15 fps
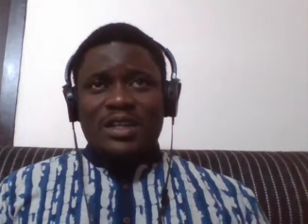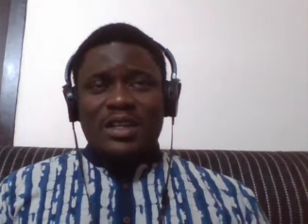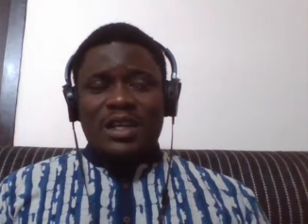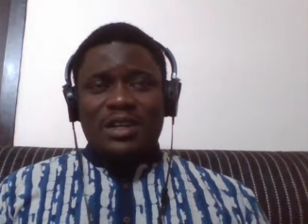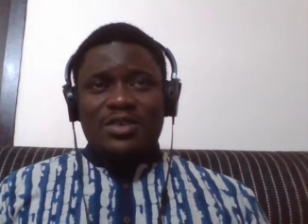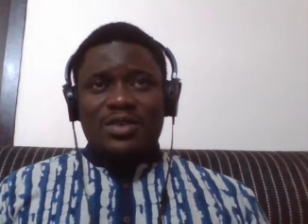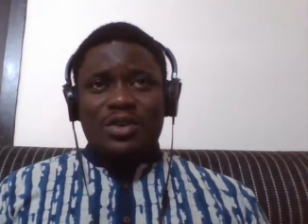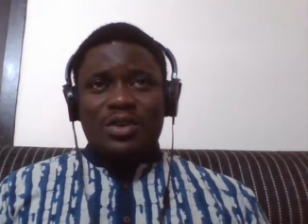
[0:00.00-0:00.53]

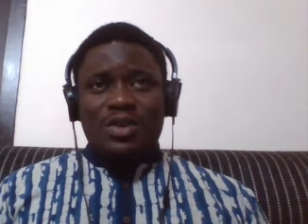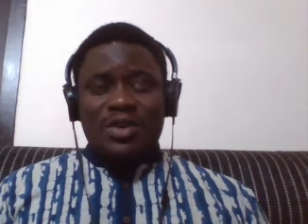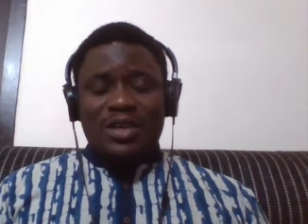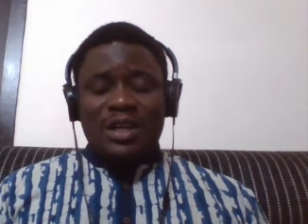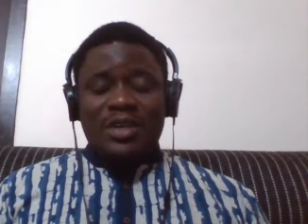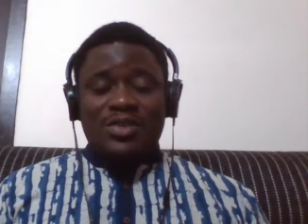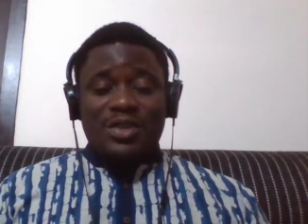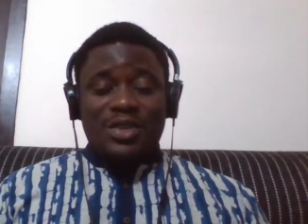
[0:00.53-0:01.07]
that
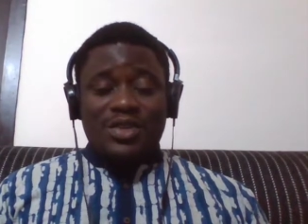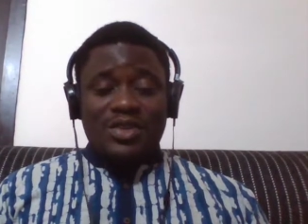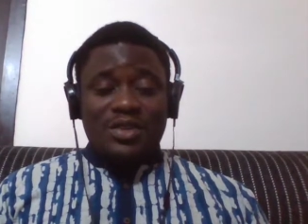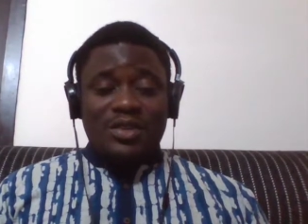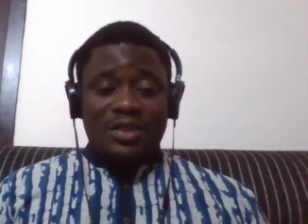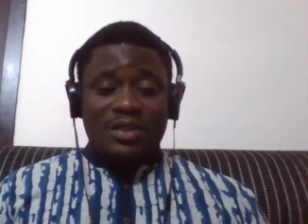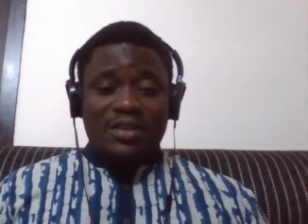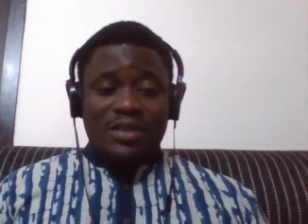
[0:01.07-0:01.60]

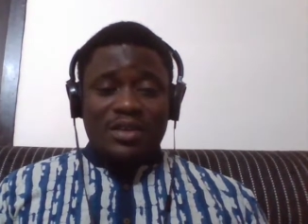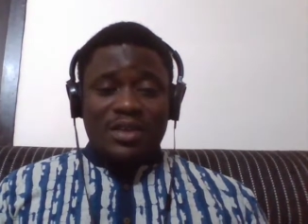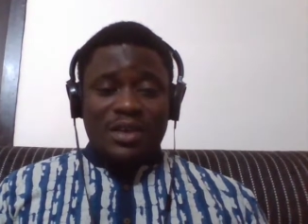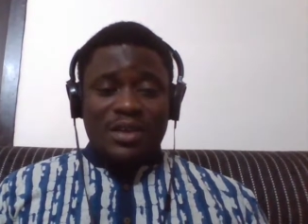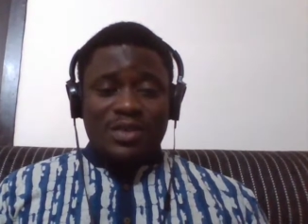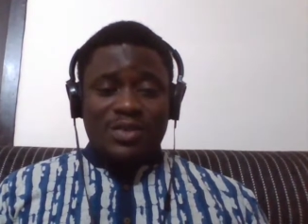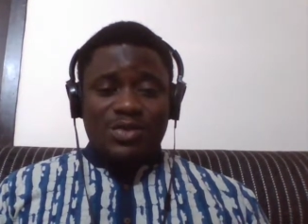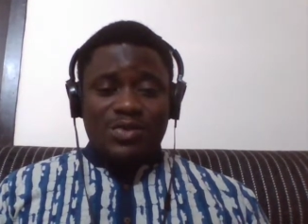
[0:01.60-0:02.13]
colonization
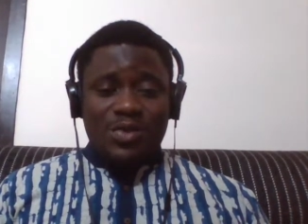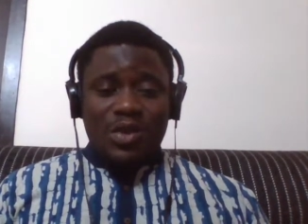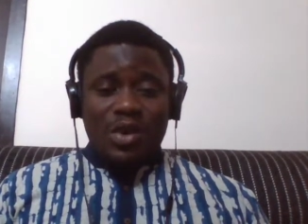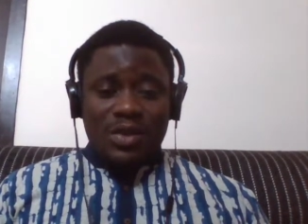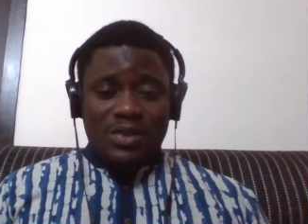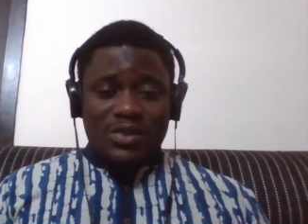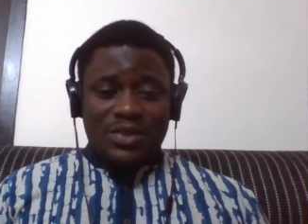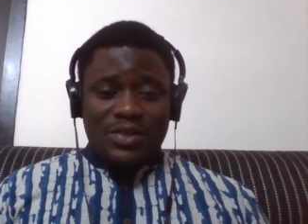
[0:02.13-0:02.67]
has
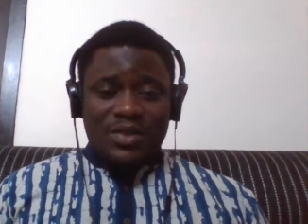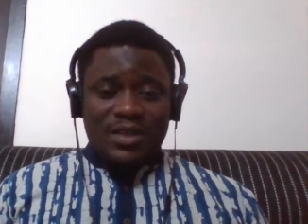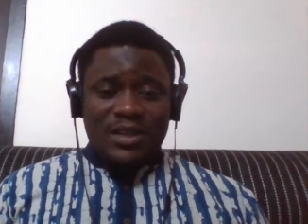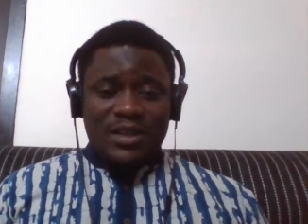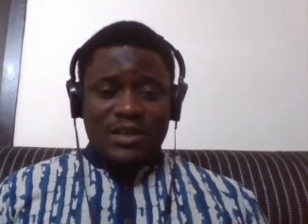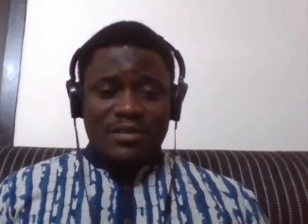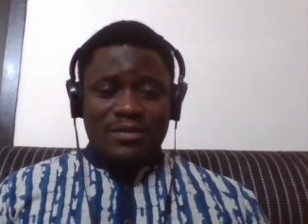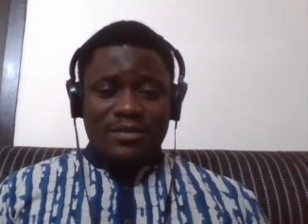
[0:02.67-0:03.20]
wrought
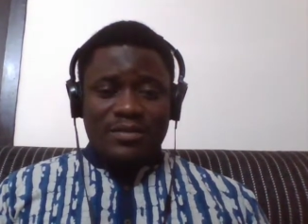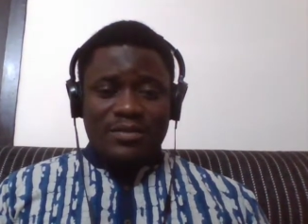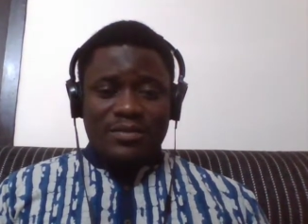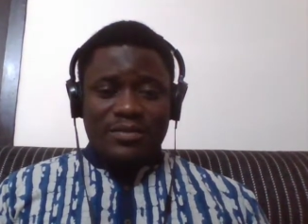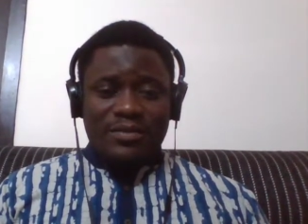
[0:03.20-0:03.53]
in